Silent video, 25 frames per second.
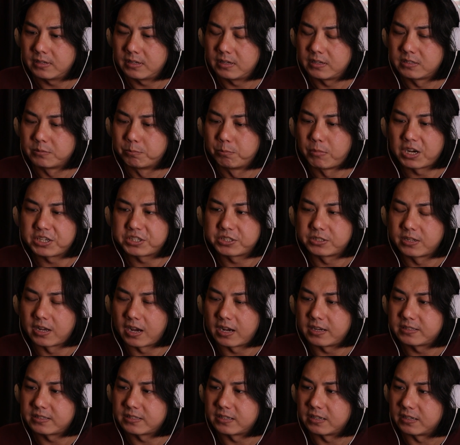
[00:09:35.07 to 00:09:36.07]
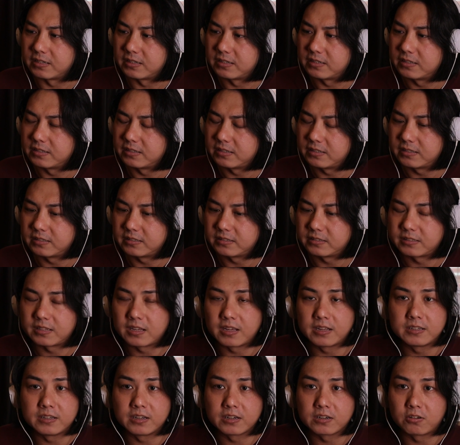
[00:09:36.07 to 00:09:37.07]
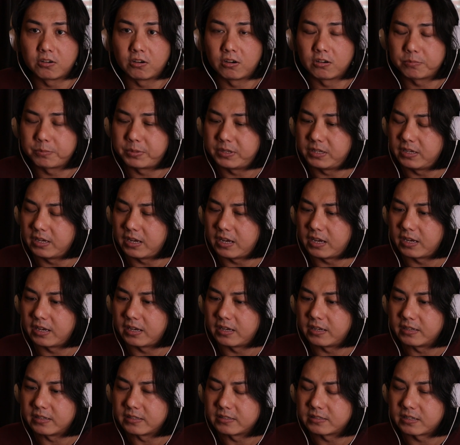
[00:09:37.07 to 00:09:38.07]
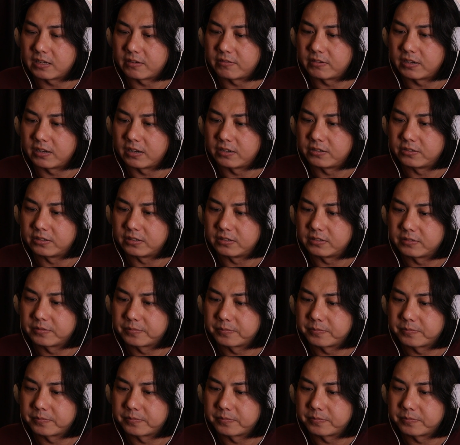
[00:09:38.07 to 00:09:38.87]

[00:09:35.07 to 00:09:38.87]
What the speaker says: is much nicer than the Korg-PA700.